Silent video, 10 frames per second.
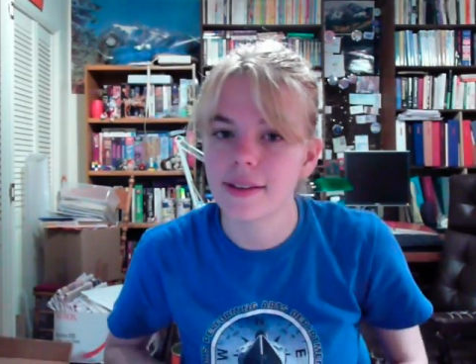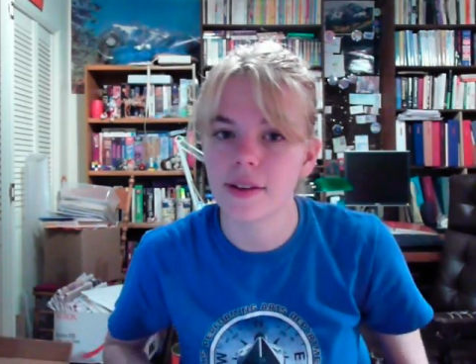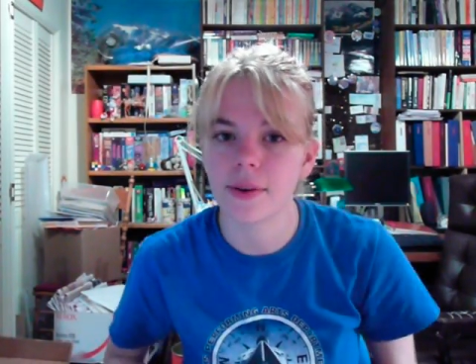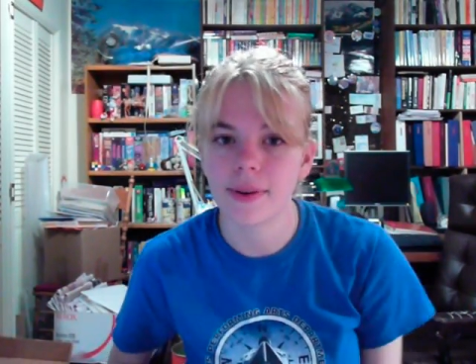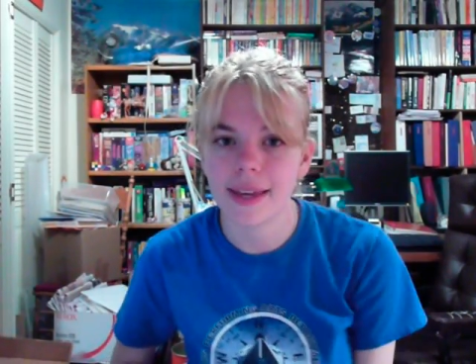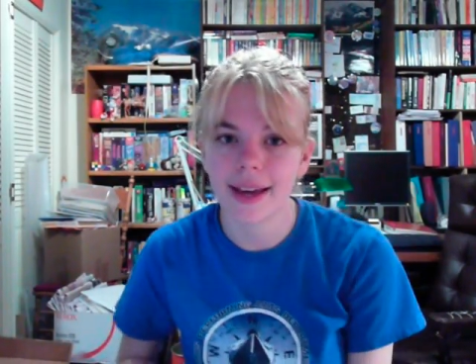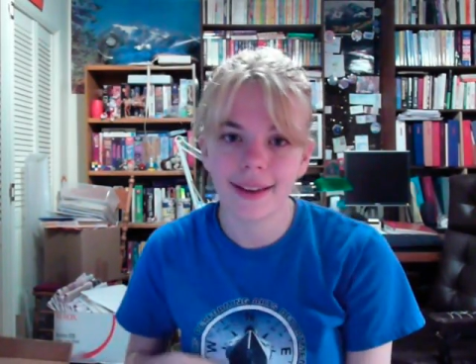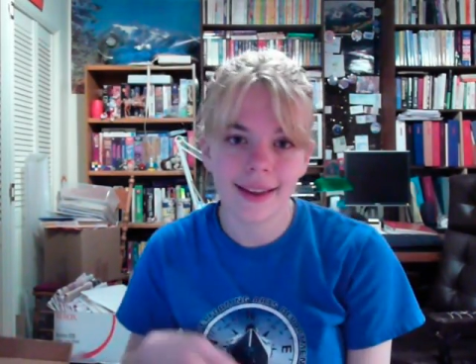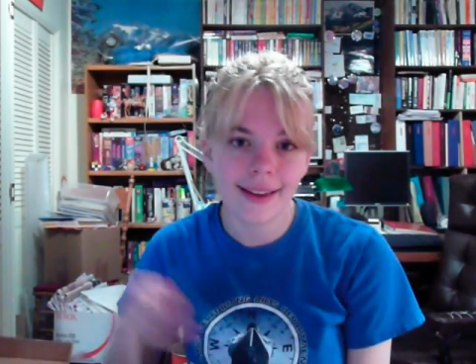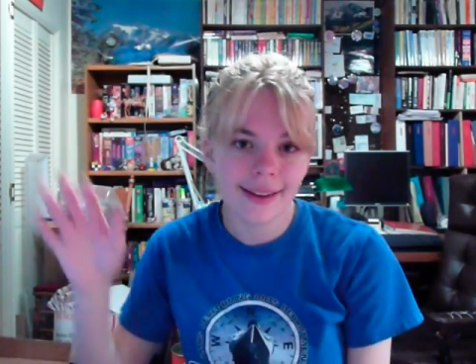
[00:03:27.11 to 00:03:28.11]
So, yeah.
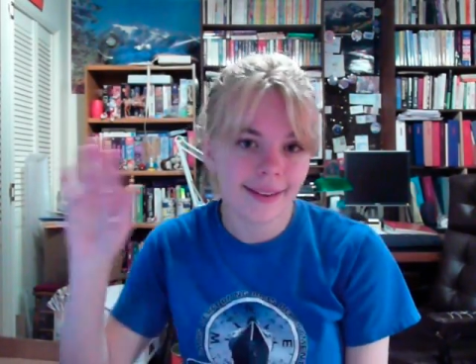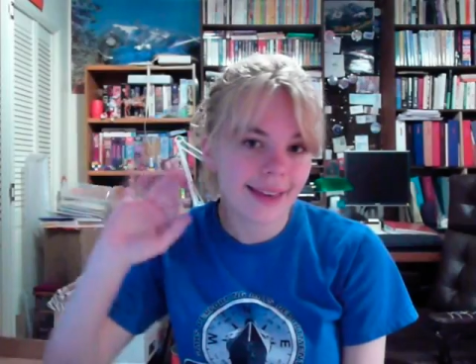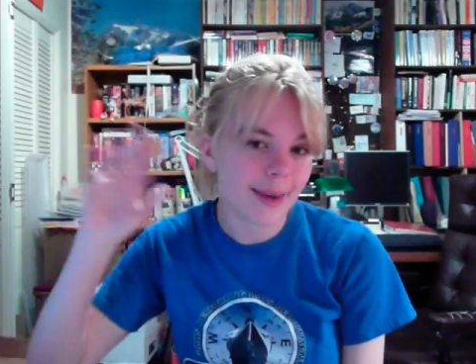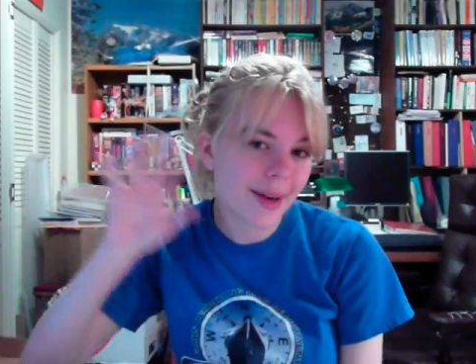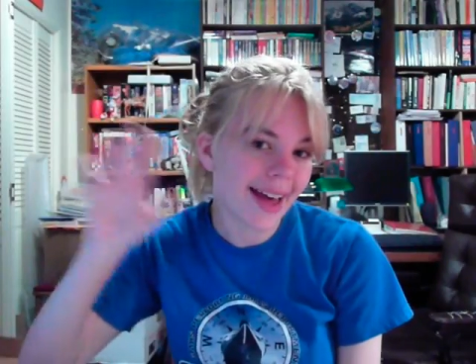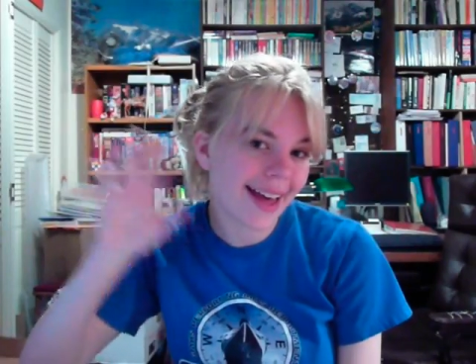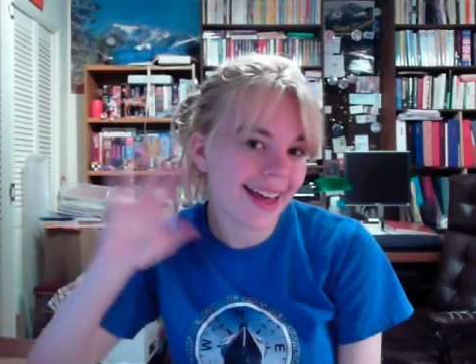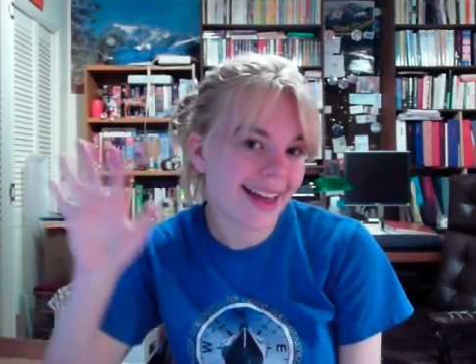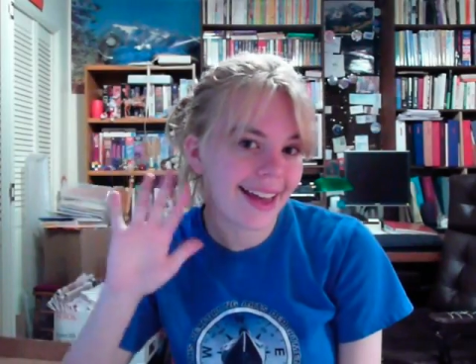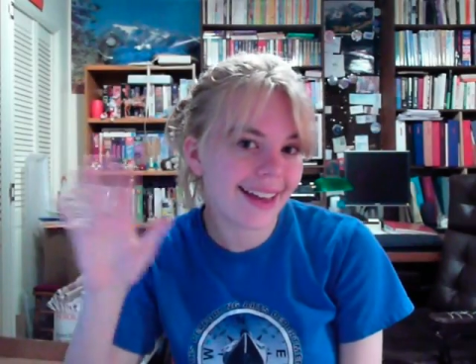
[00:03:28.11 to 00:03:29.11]
Okay,
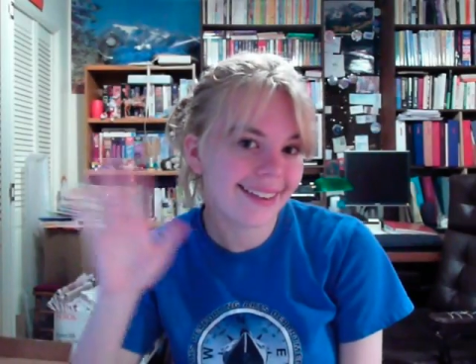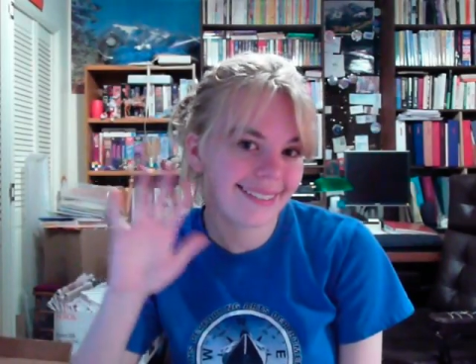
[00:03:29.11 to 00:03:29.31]
bye!